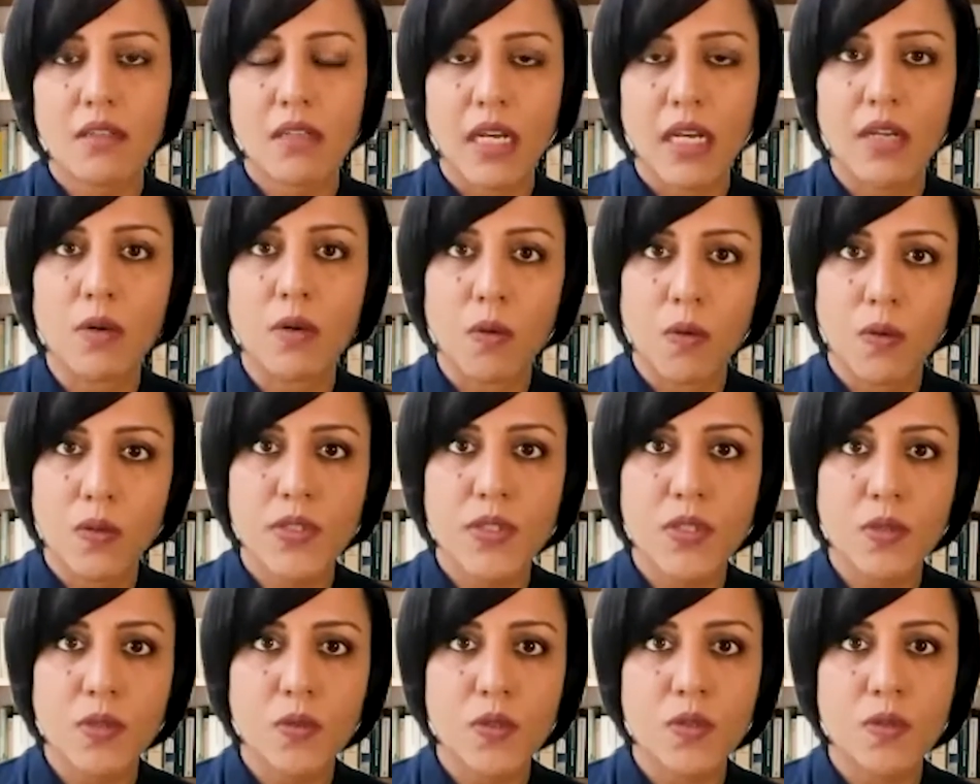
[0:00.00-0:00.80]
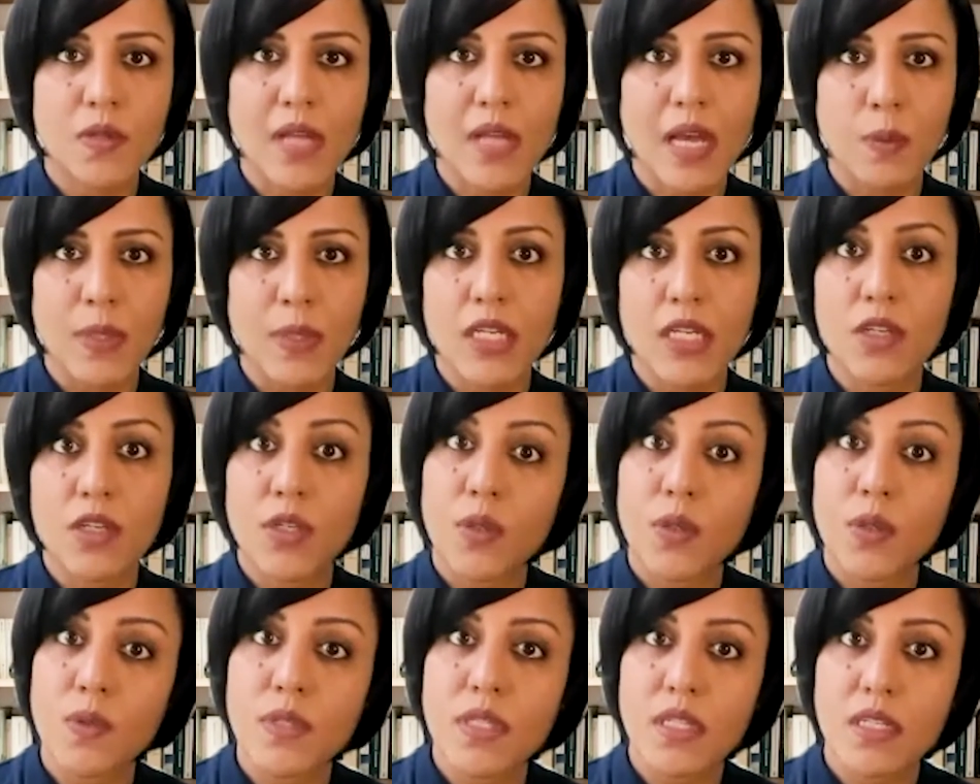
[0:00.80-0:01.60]
and also so that we can
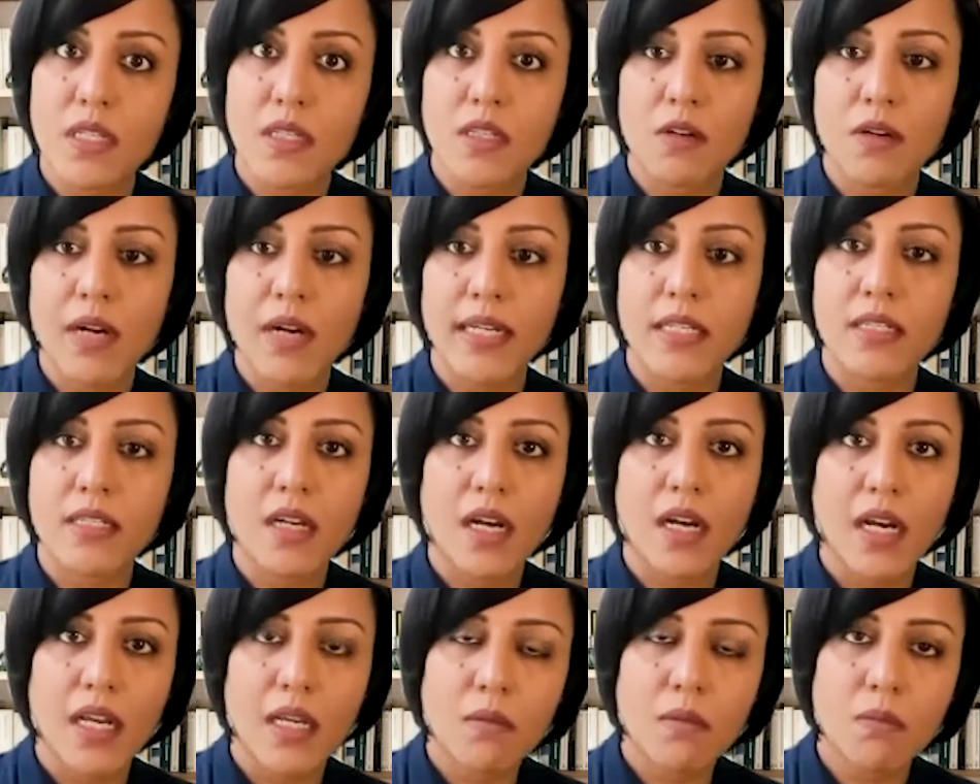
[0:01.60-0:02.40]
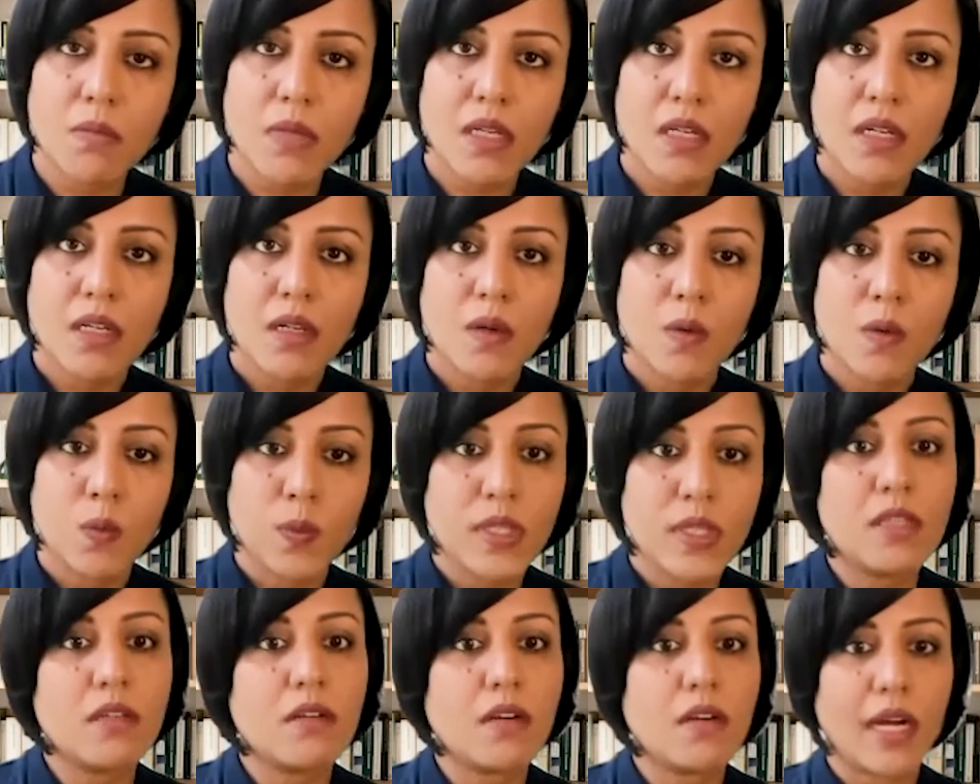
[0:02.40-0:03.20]
use it in the right time
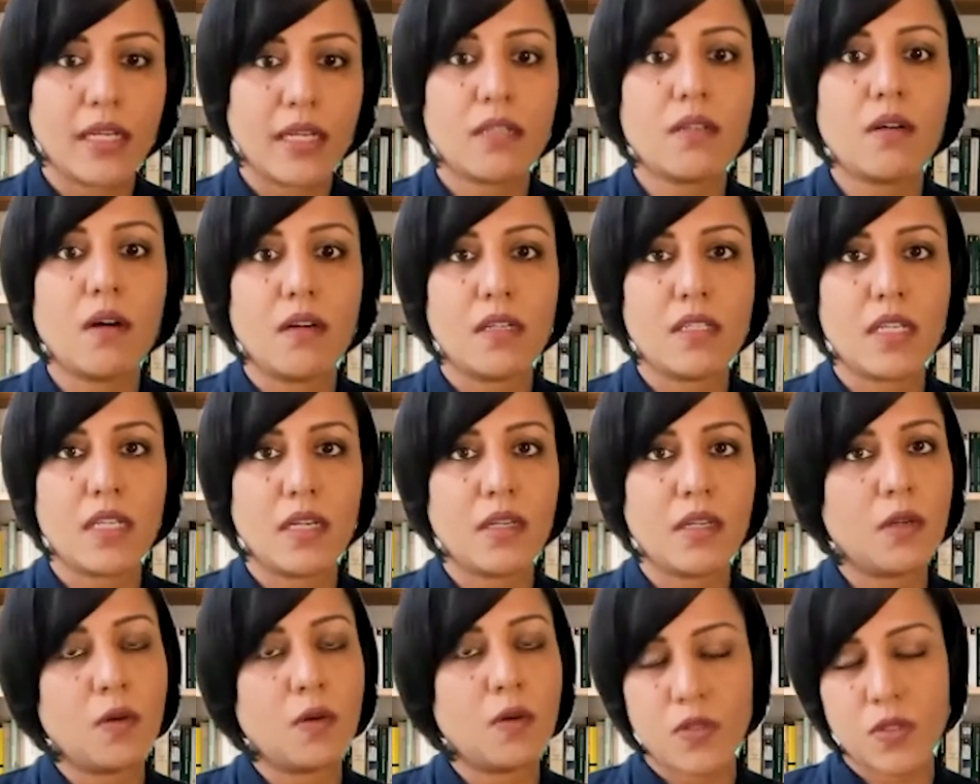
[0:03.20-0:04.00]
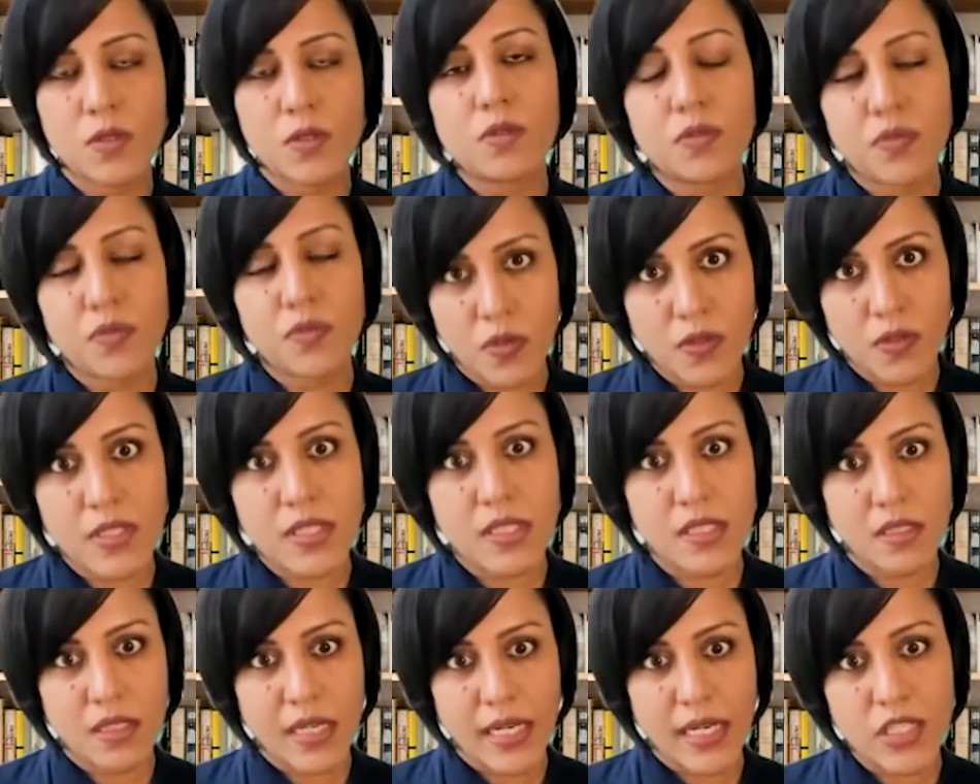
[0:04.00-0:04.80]
with the right content and also, of
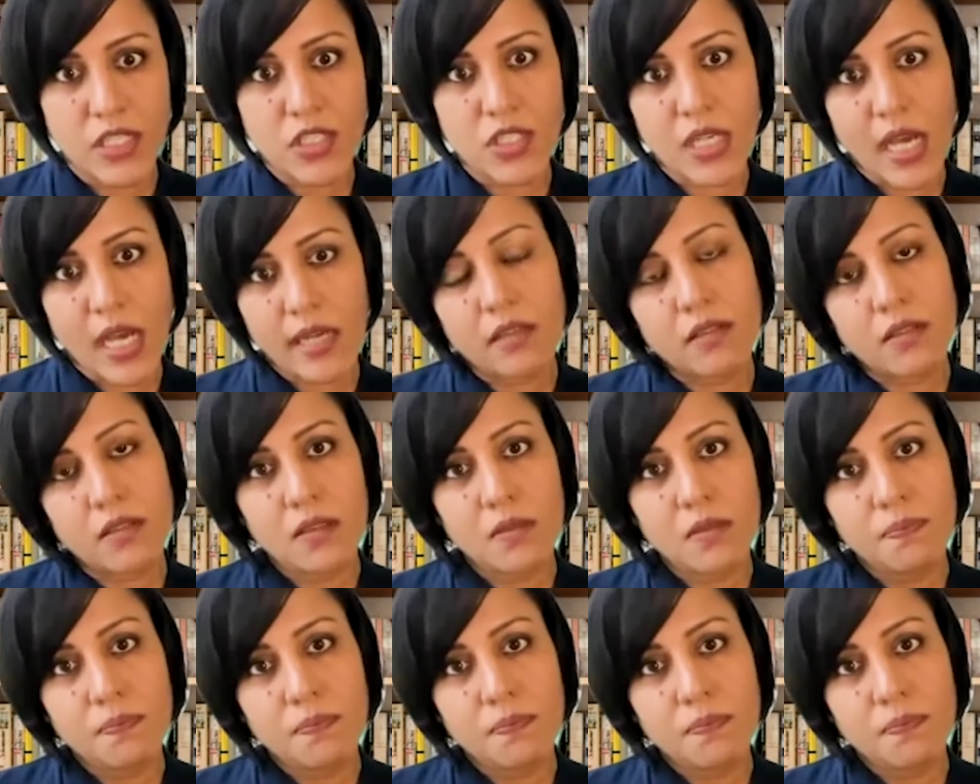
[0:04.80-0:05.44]
course, the right channel.